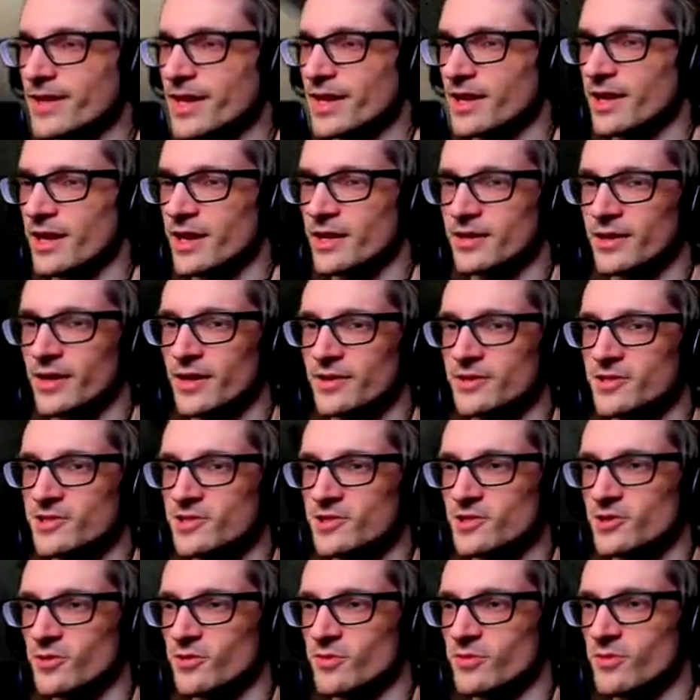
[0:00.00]
I, I
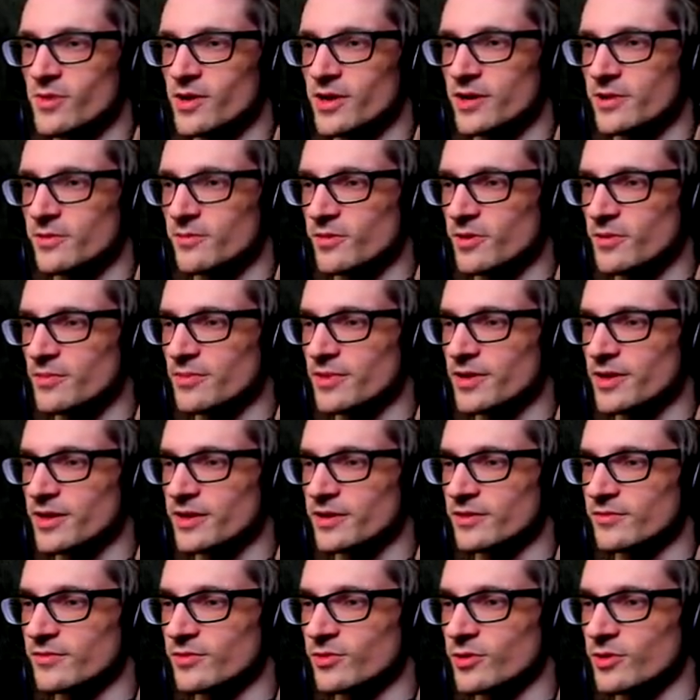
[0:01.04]
just don't want to run
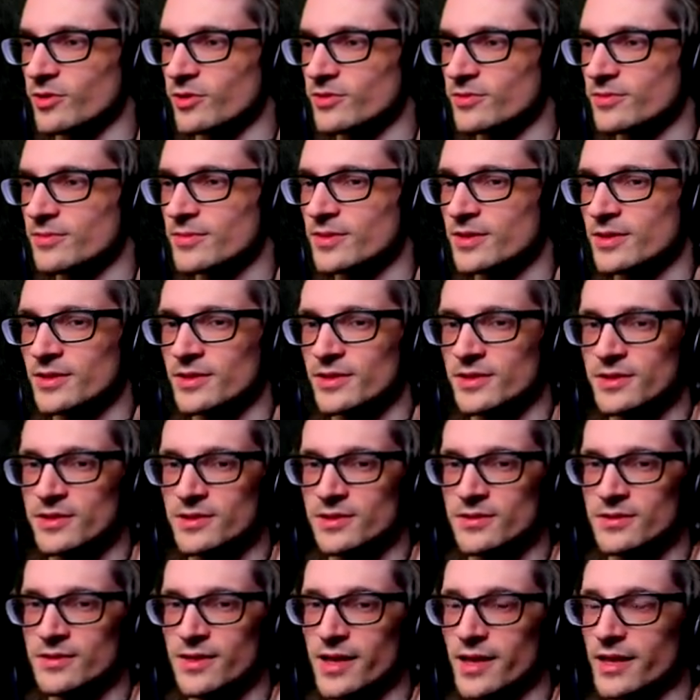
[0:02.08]
back and forth.
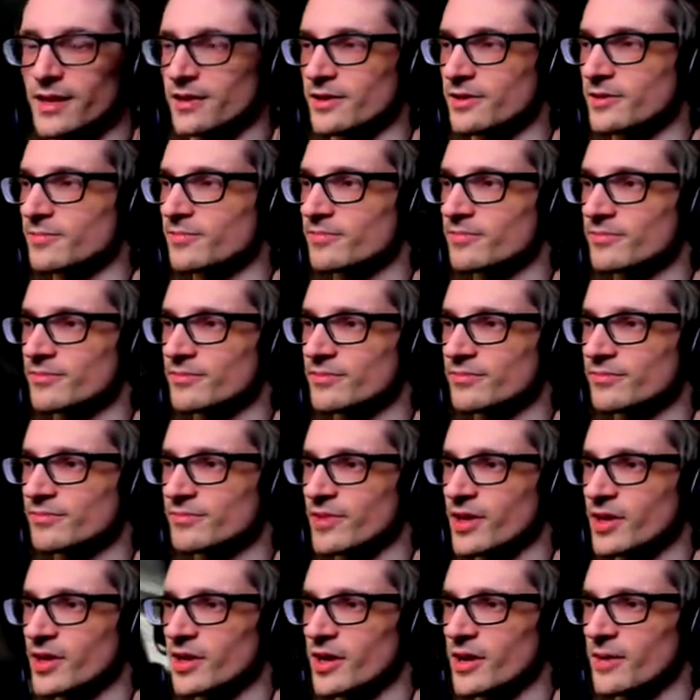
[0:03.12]
Ink.
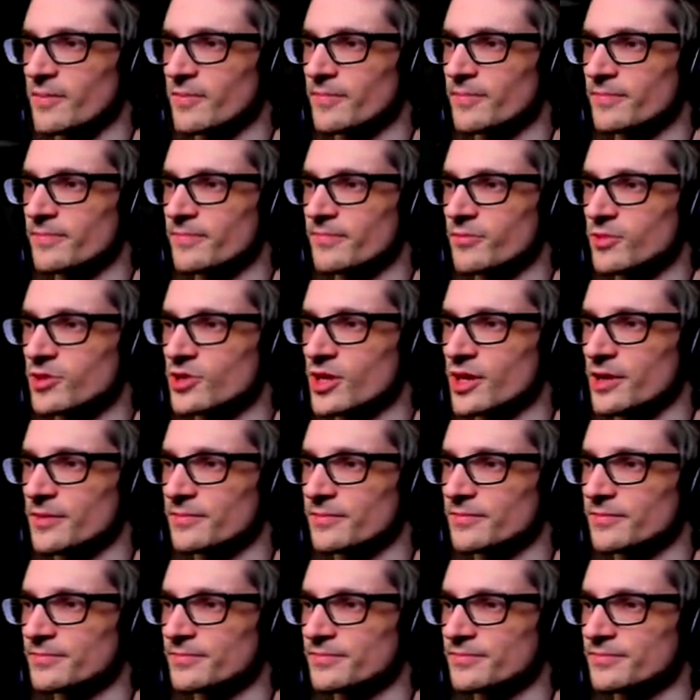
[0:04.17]
Okay, we're
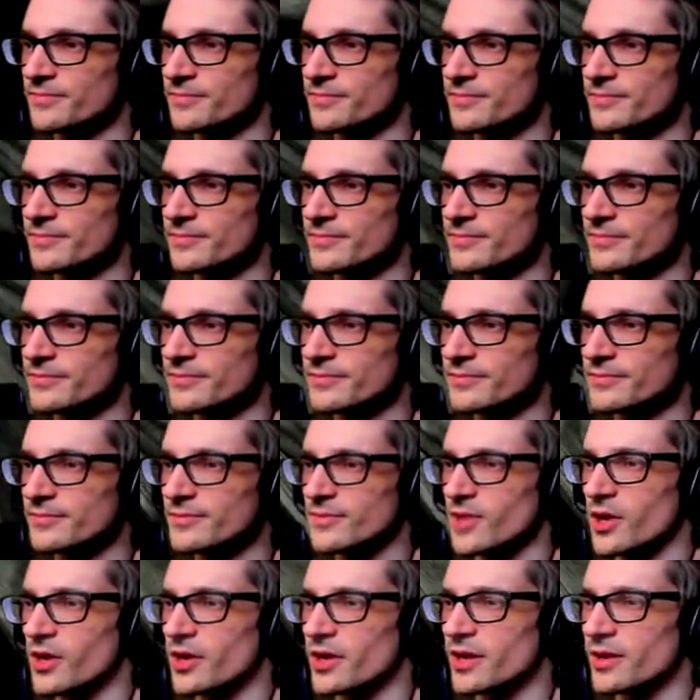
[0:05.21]
done.
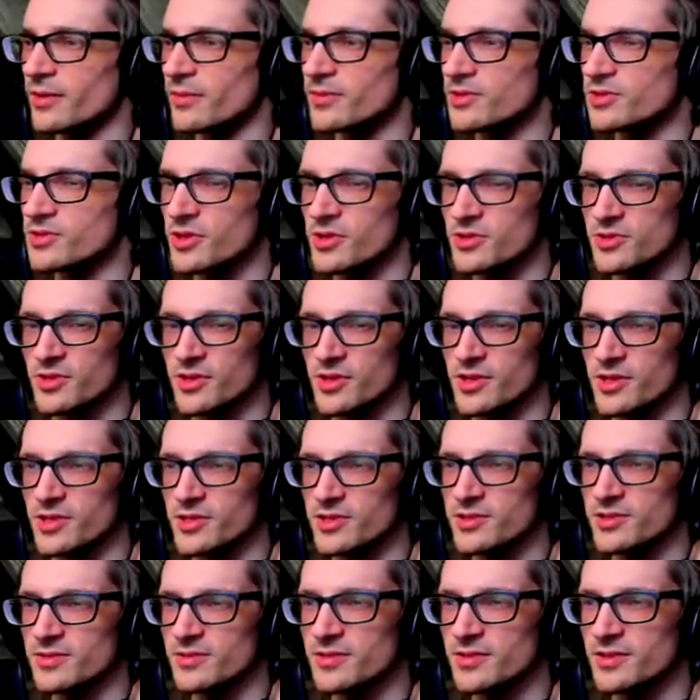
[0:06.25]
Oh yeah, there's also
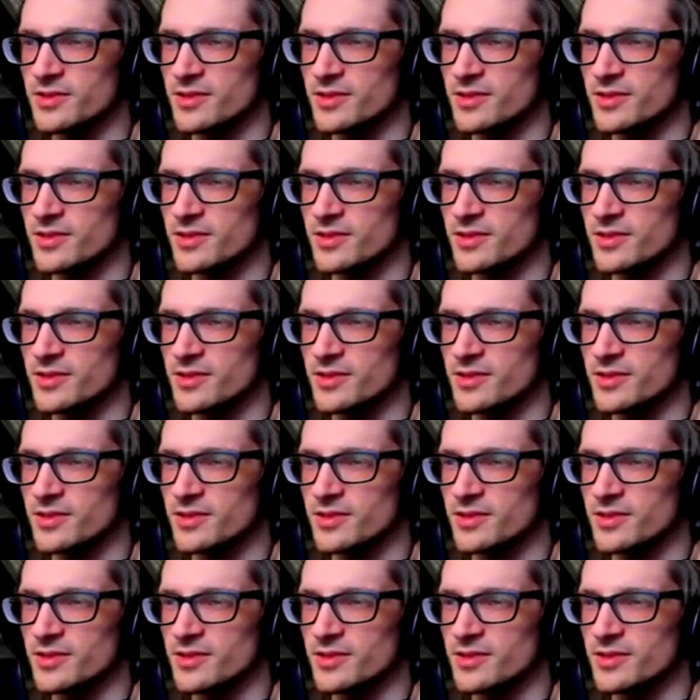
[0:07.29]
this.